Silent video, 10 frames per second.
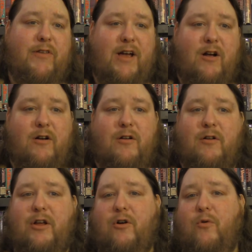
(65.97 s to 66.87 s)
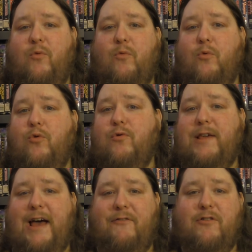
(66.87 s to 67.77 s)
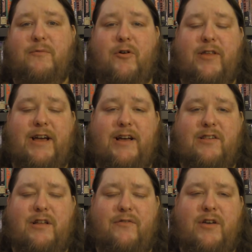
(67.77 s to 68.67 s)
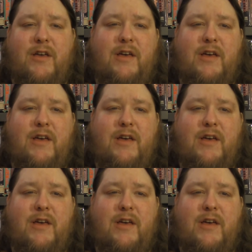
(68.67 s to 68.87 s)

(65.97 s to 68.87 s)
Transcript: there, you know, who's after them, all that kind of stuff.